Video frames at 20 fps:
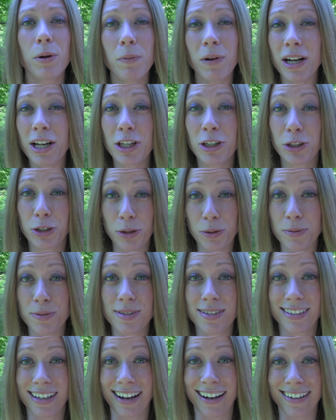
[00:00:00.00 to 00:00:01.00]
want to use
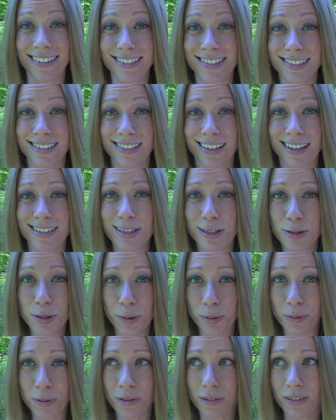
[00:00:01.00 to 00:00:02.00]
science as a
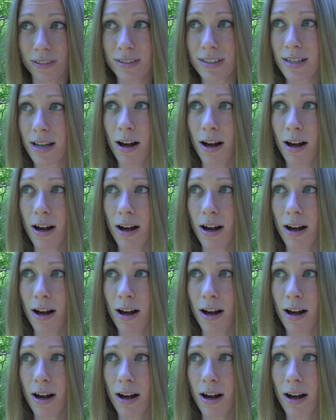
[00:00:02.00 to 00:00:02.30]
tool to